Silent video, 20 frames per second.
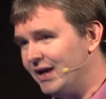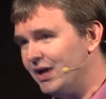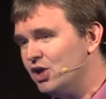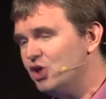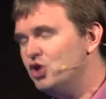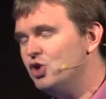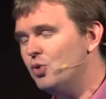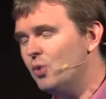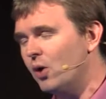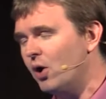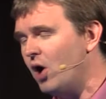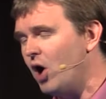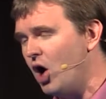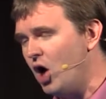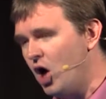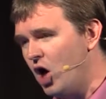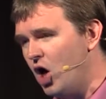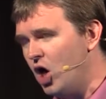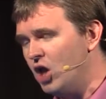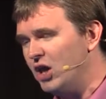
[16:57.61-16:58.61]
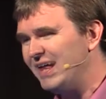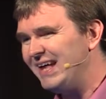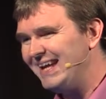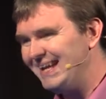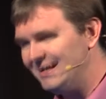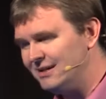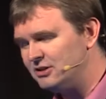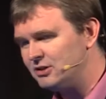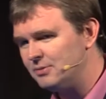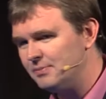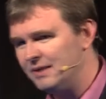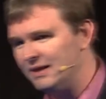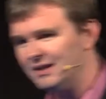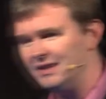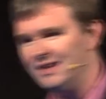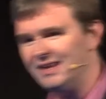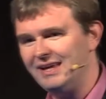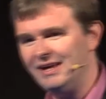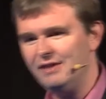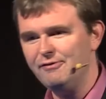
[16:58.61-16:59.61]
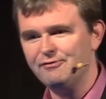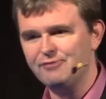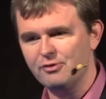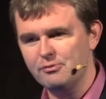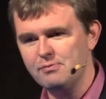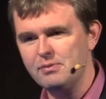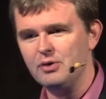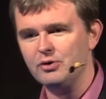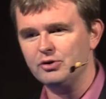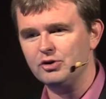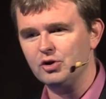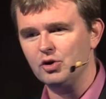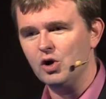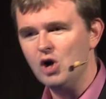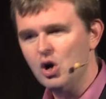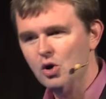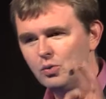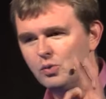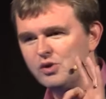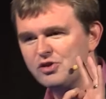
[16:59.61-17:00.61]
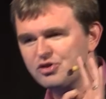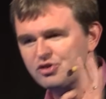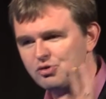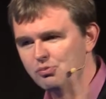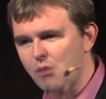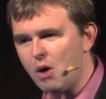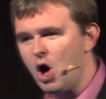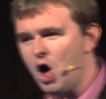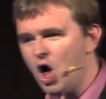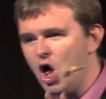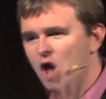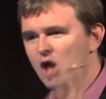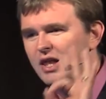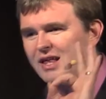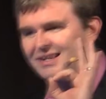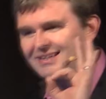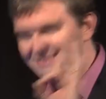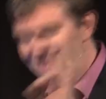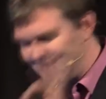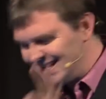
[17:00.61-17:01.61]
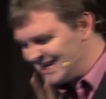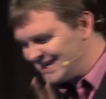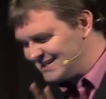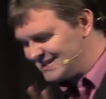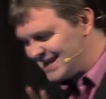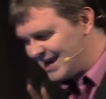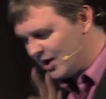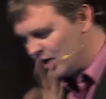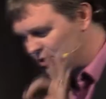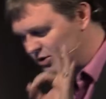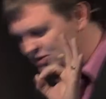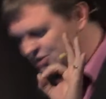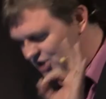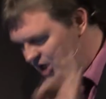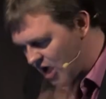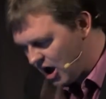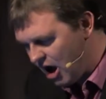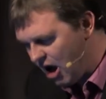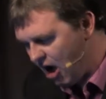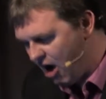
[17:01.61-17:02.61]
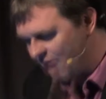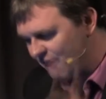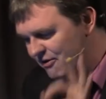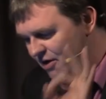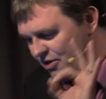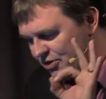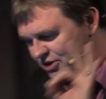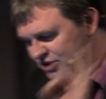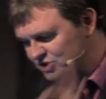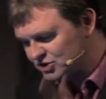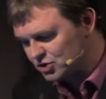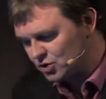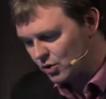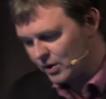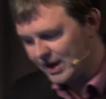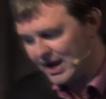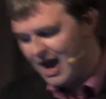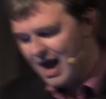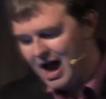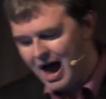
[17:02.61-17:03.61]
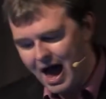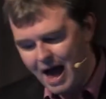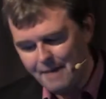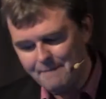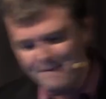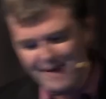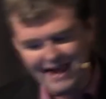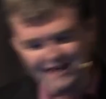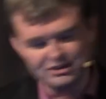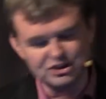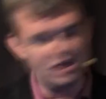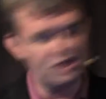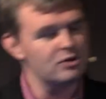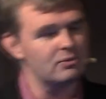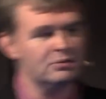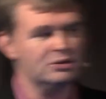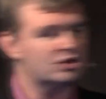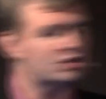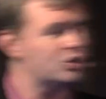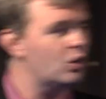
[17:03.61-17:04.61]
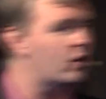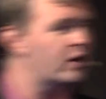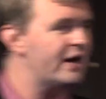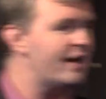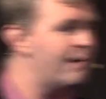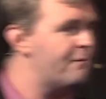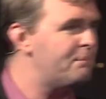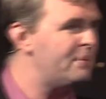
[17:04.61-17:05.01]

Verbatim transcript: You are all intimately familiar with small details of the story. I imagine the majority of